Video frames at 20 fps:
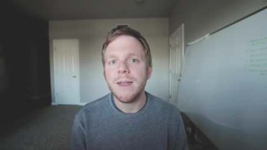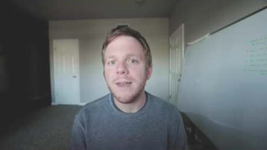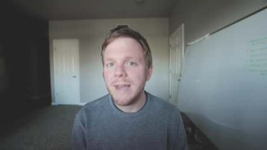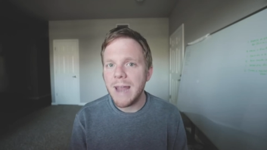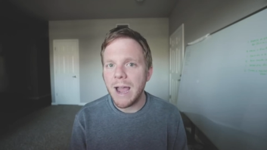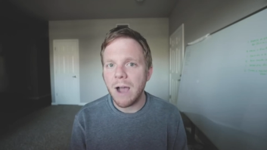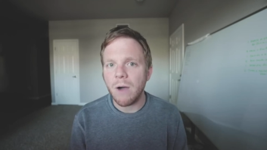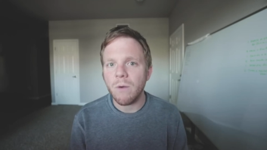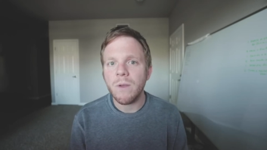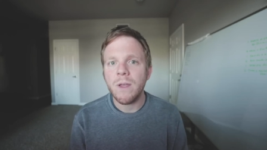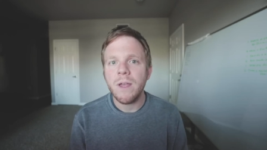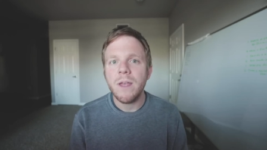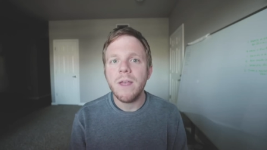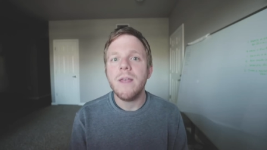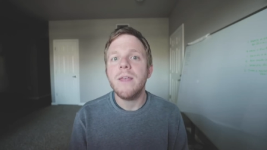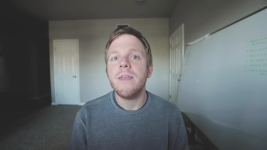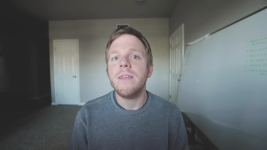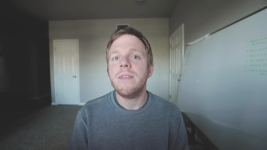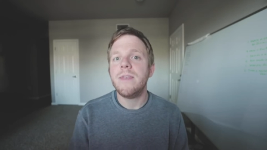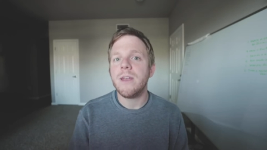Now,
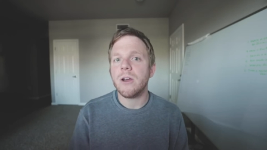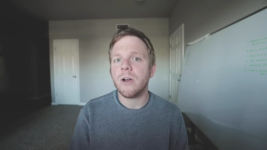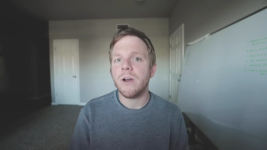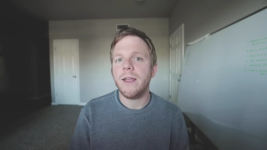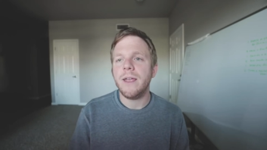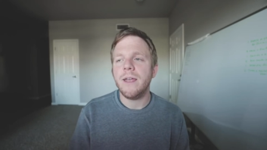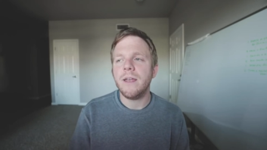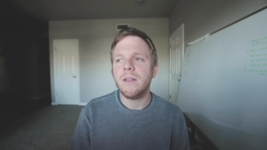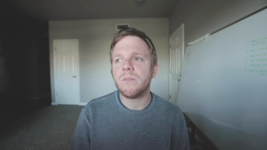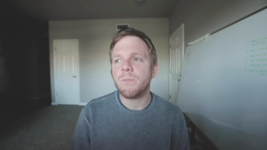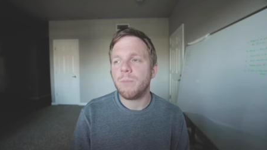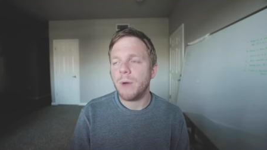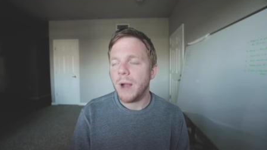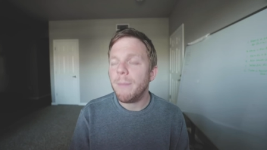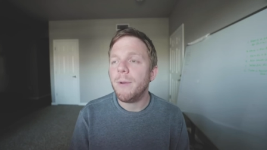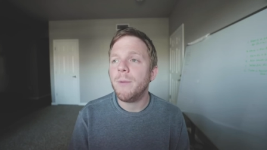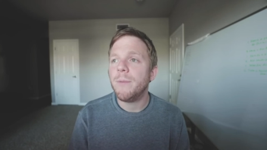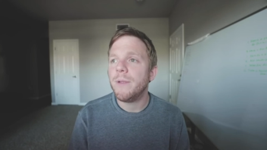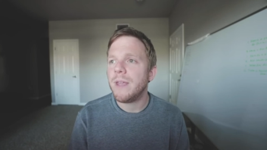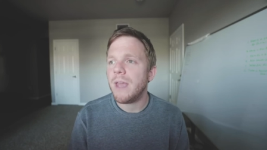there is
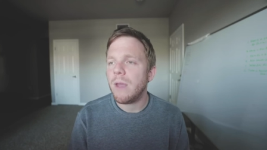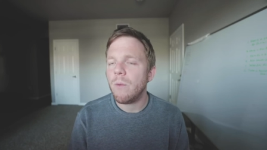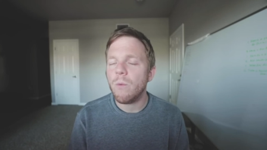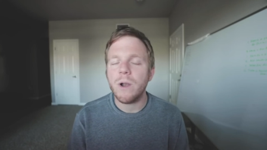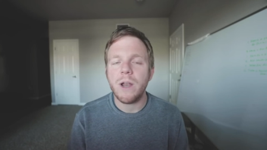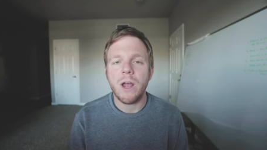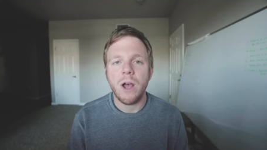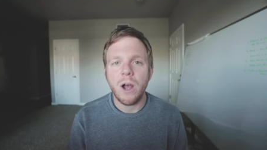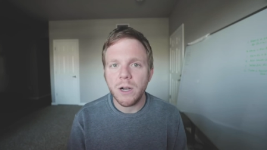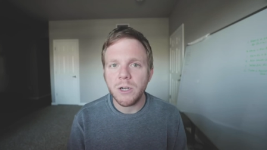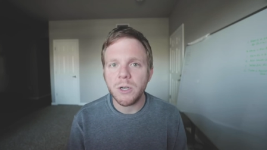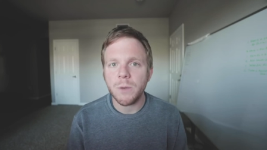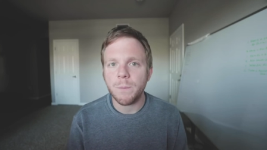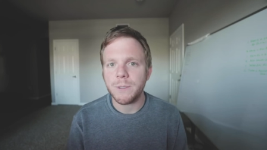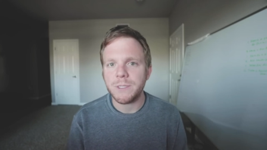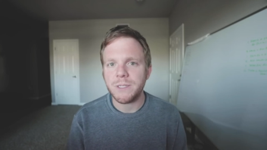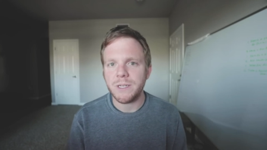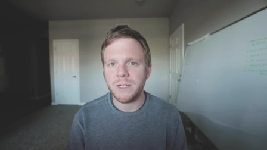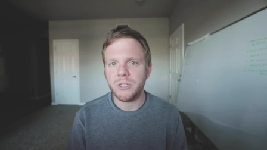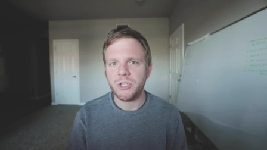probably a
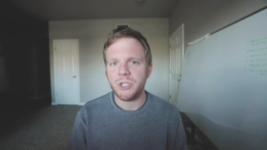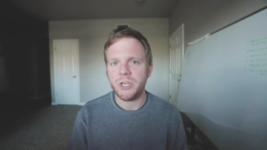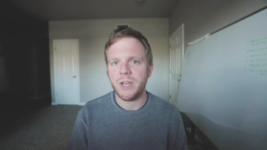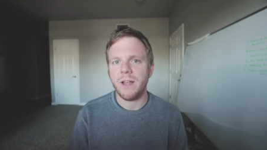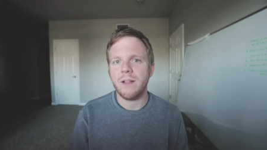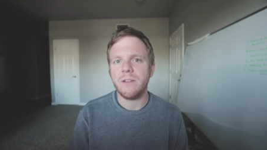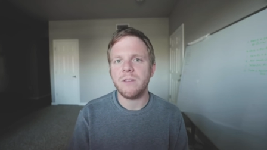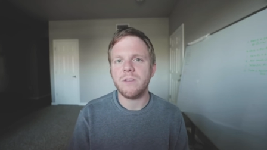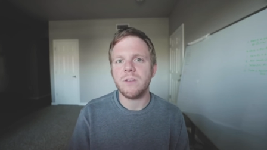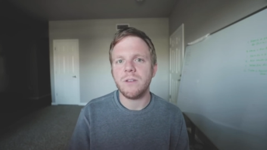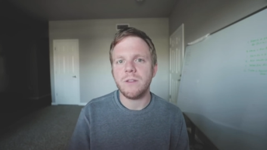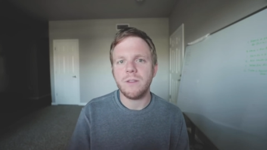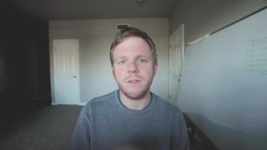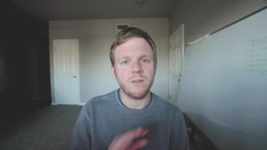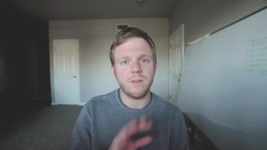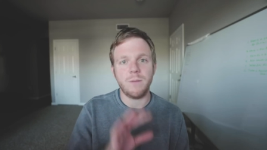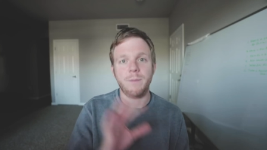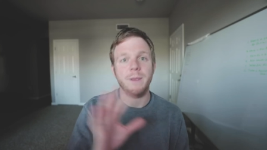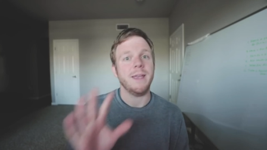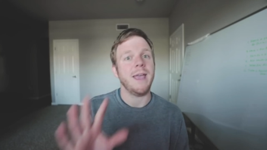100% chance,
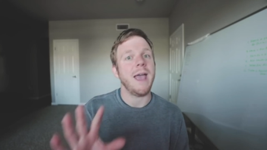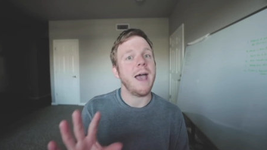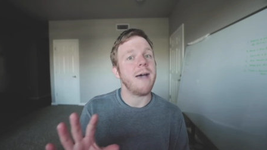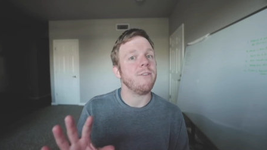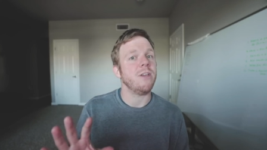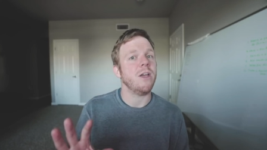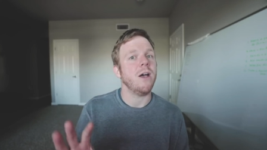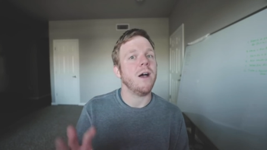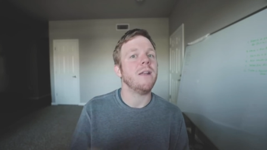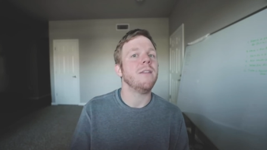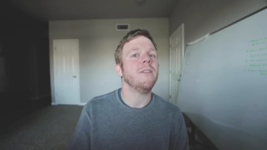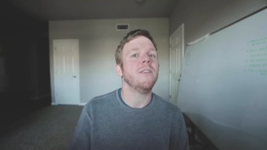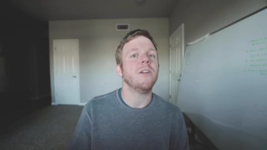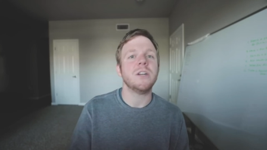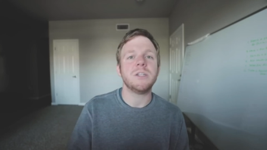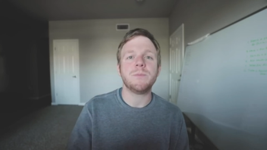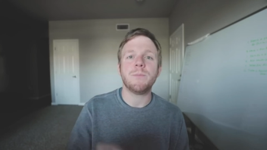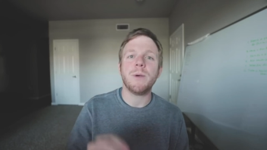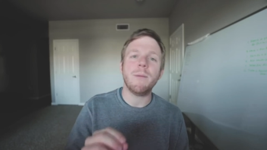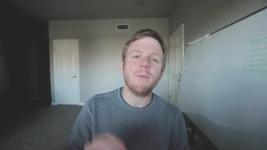this is a big caveat,
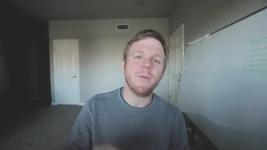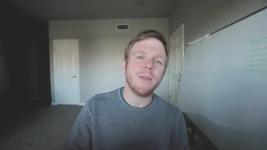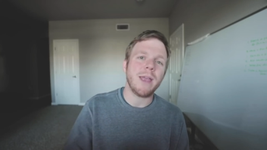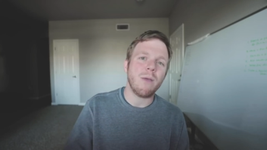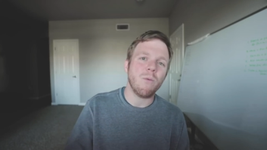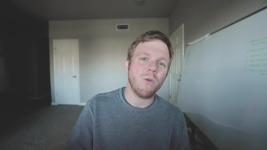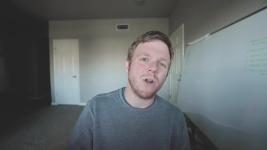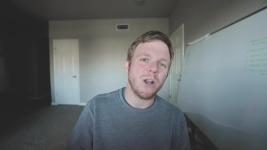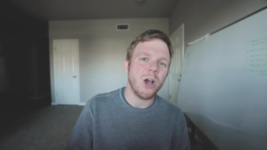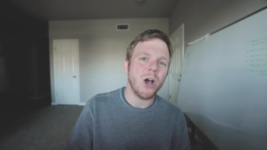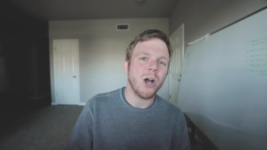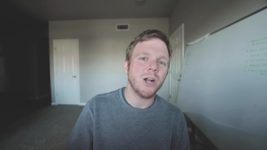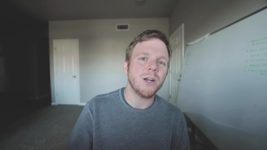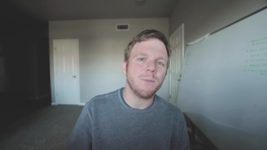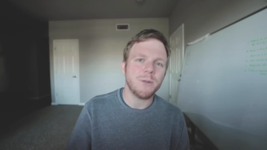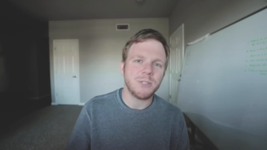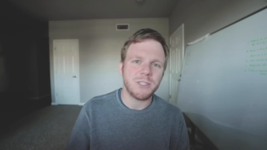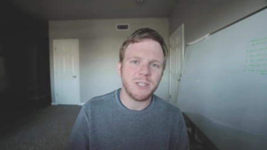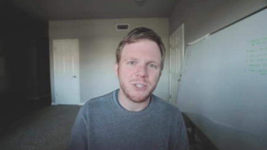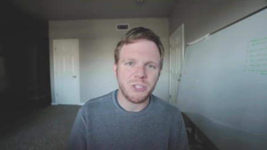there is probably a
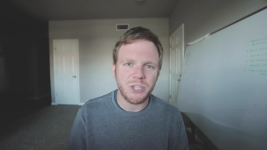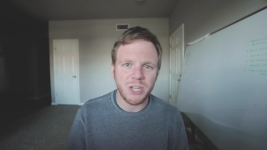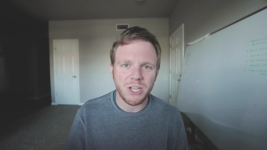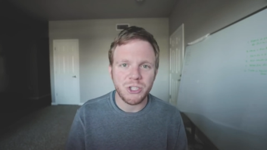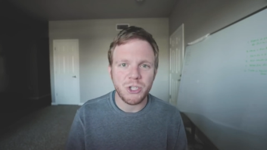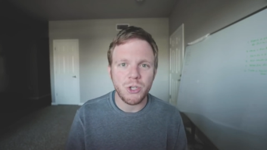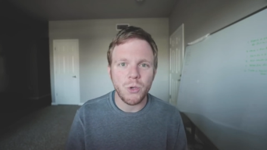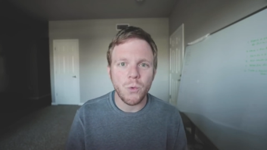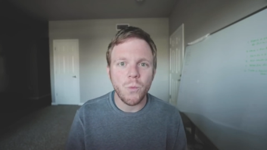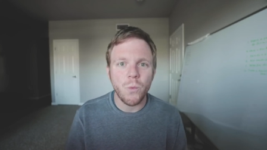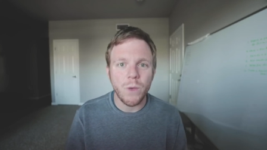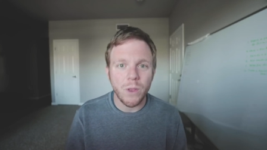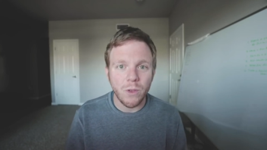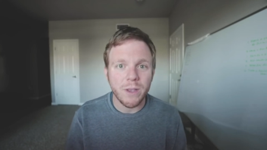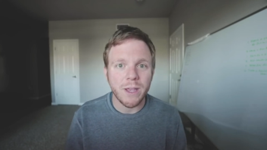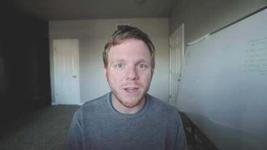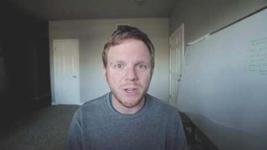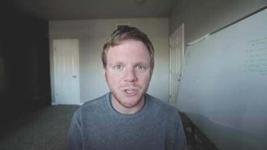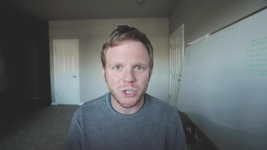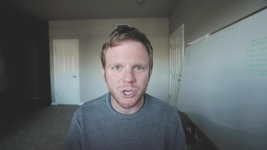100% chance you
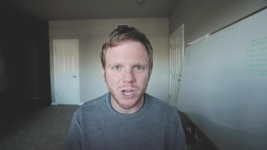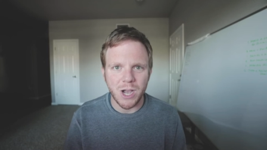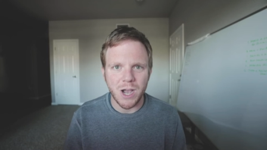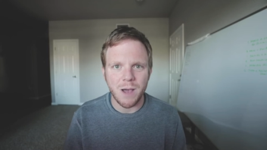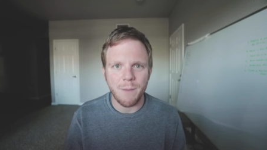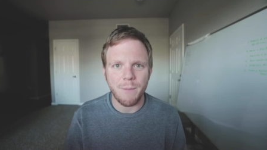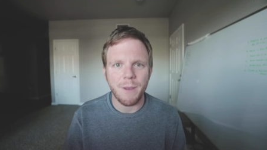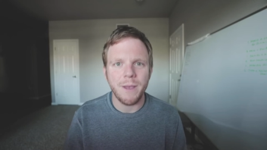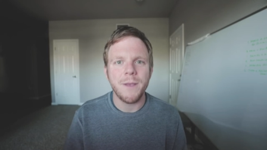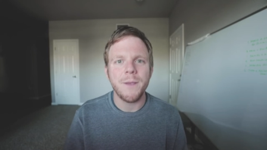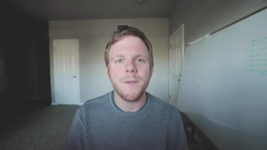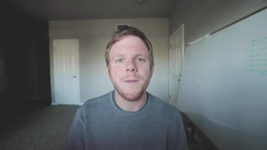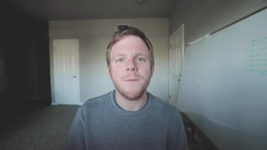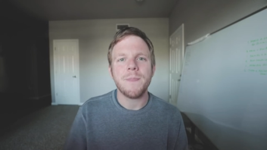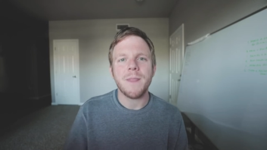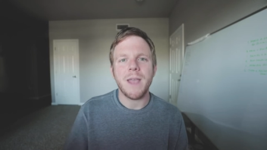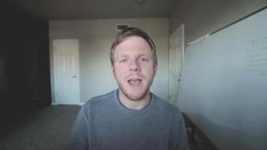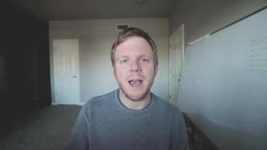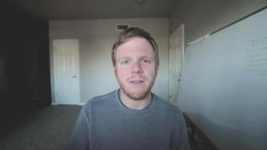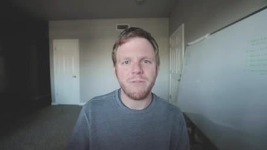will get a job
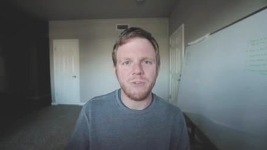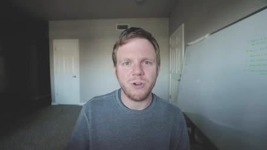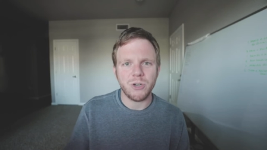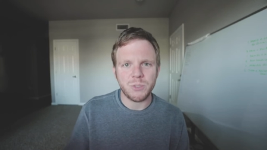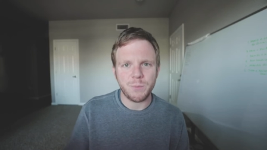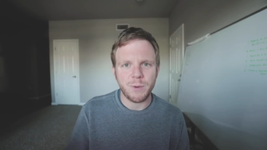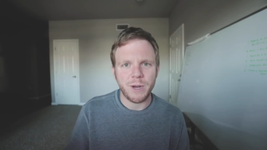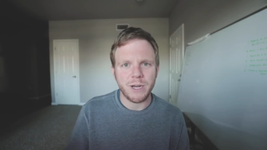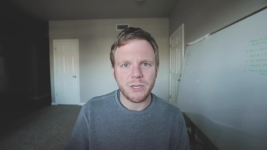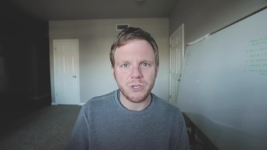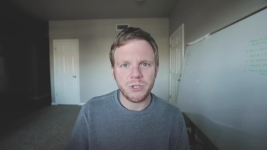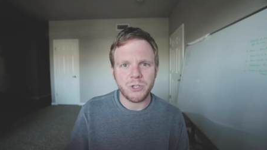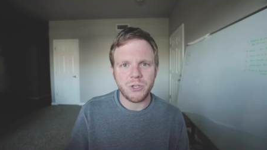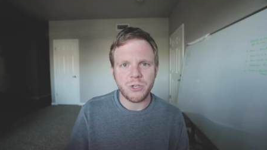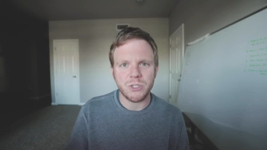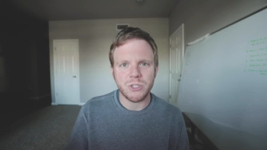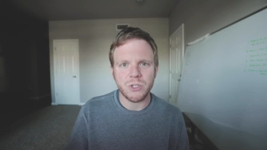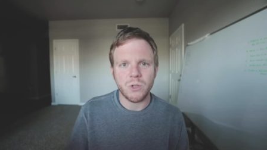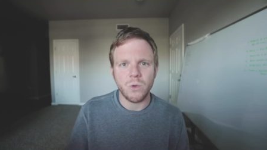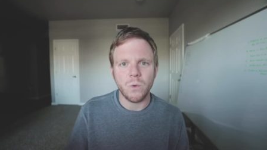out of nurse
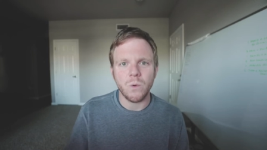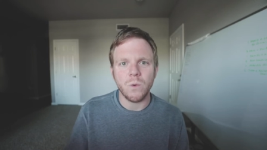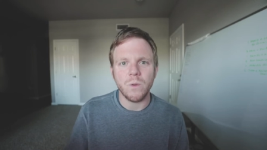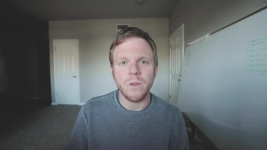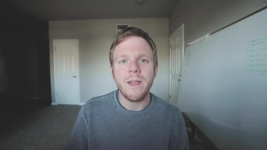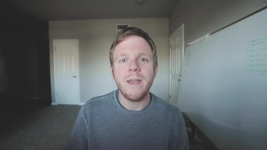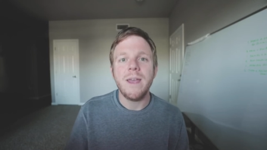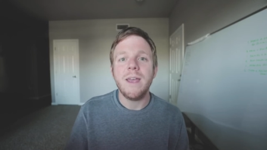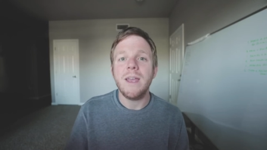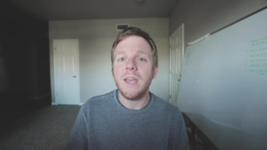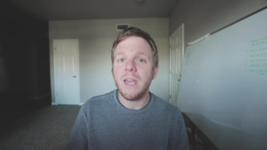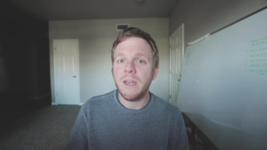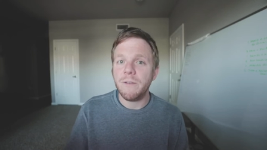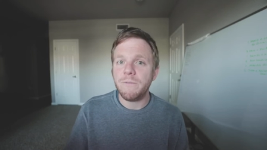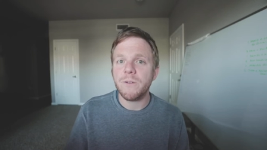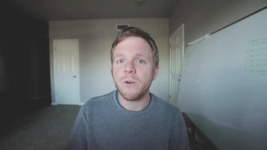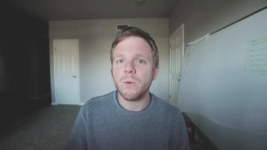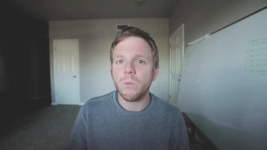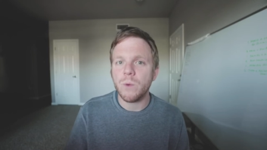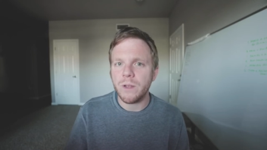practitioner school
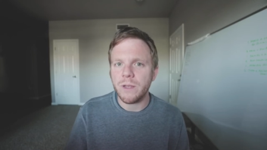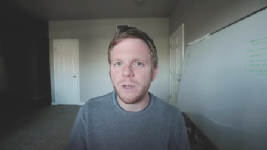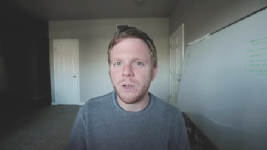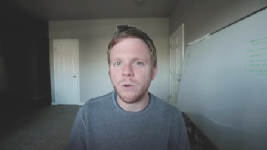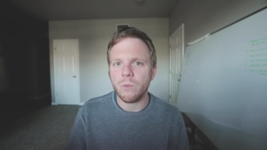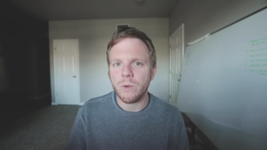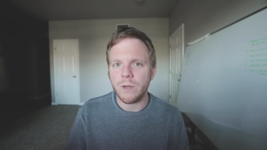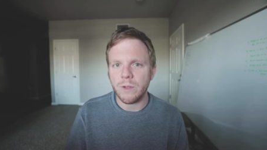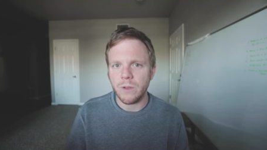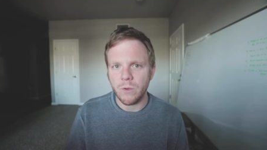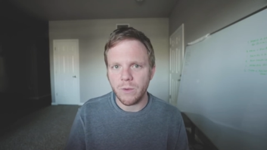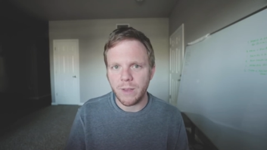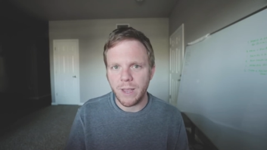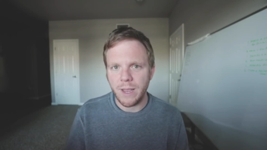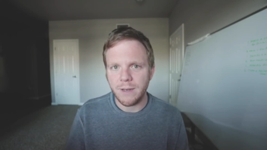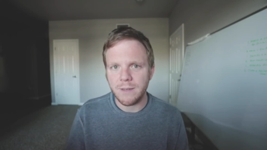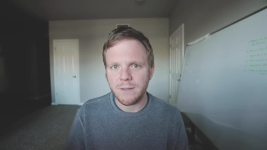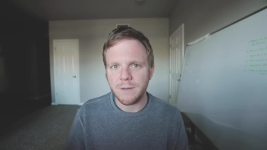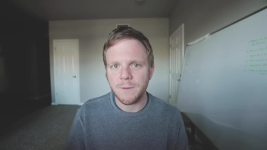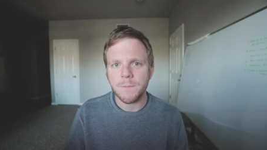if you're willing to
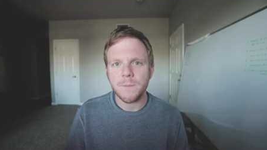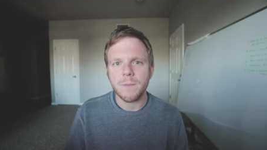relocate.